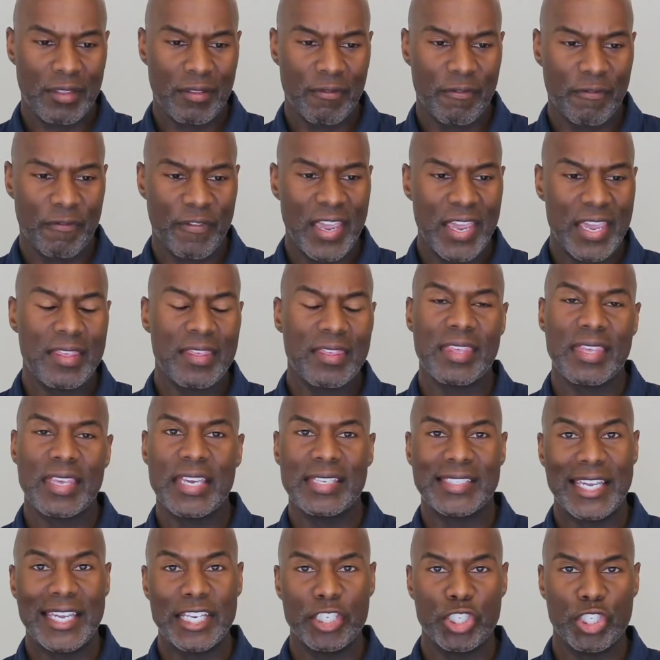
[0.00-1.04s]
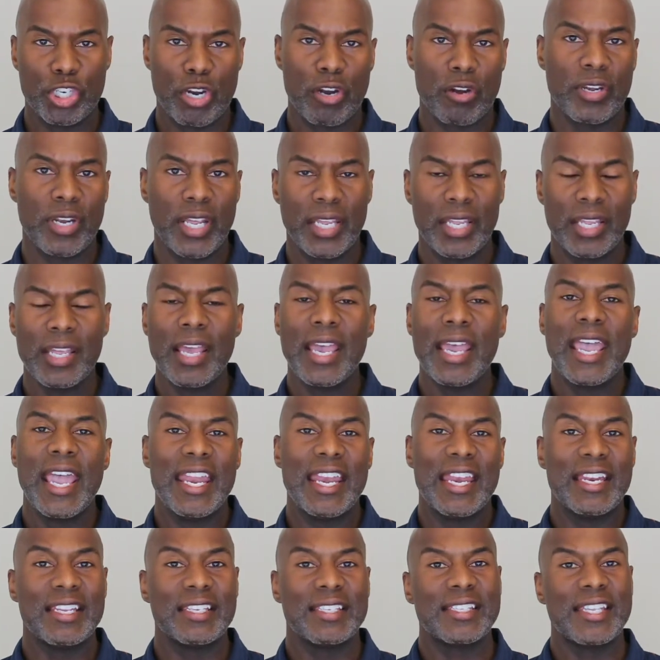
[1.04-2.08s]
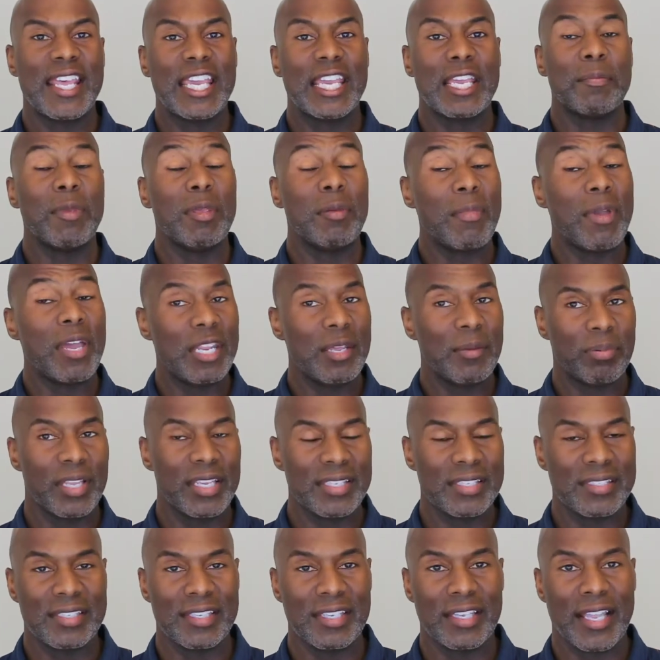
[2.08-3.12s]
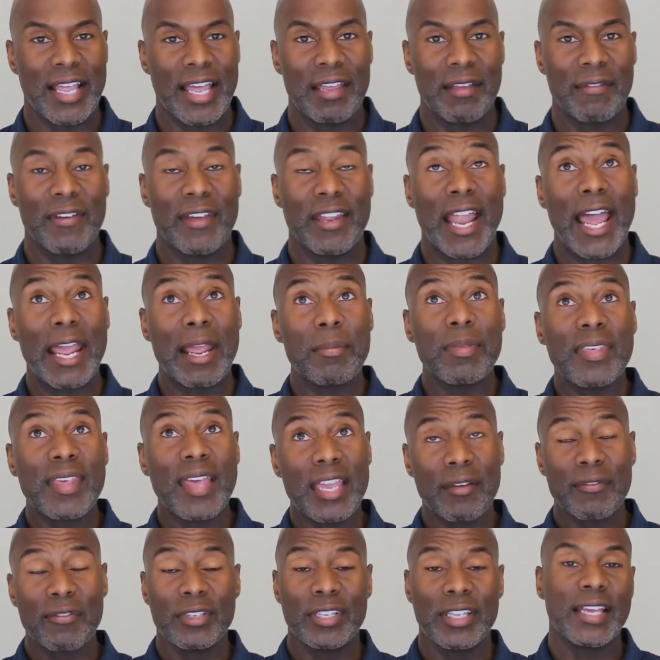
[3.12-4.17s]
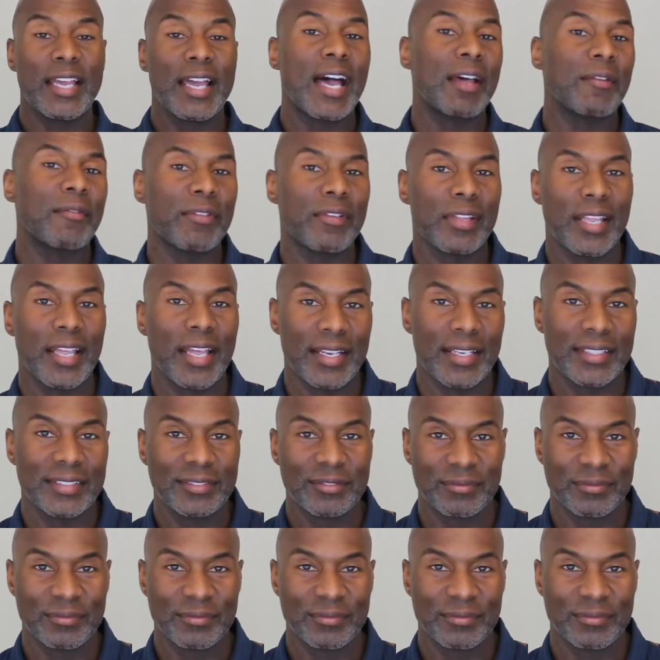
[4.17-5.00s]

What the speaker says: Faith is a journey, and it has taken me many places in life, and I'm thankful to God for that.